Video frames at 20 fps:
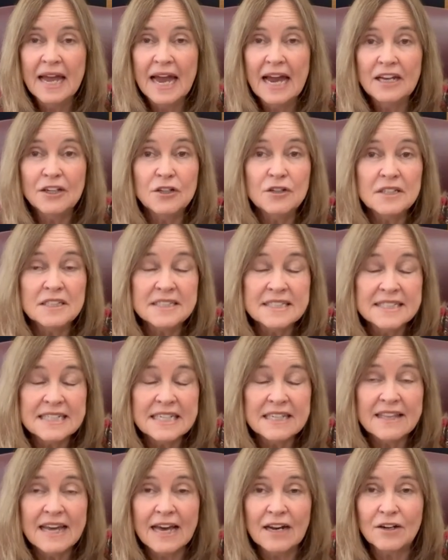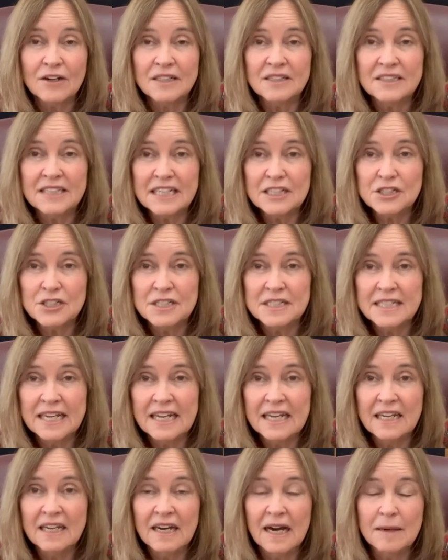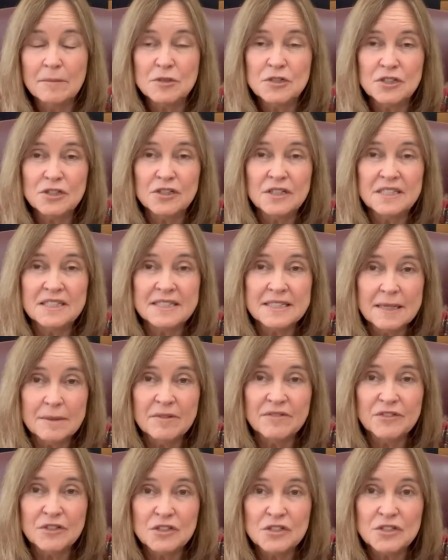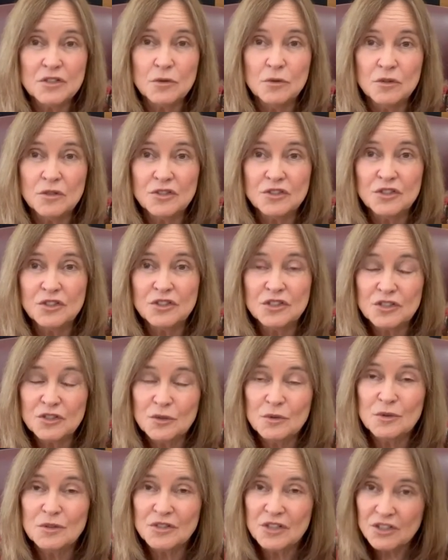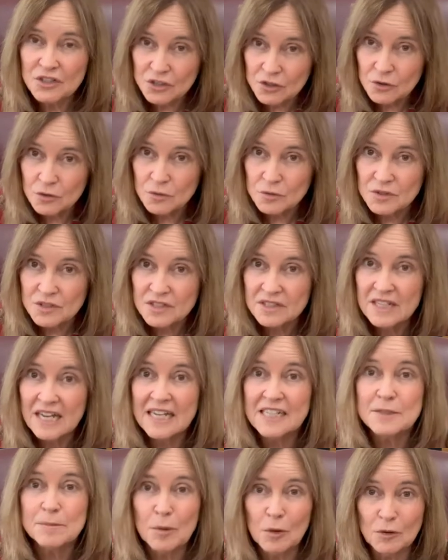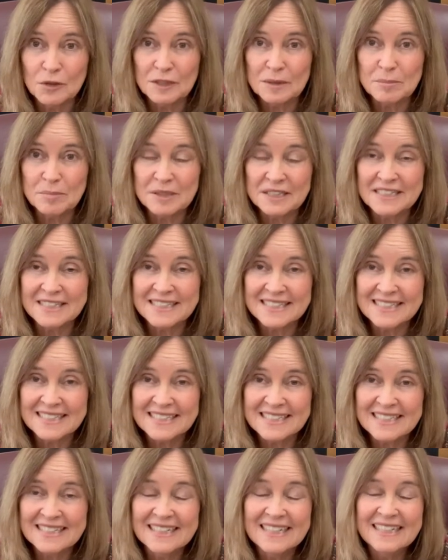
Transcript: And you can see that on election day. I'm sure in some of your schools, your schools are used as polling places.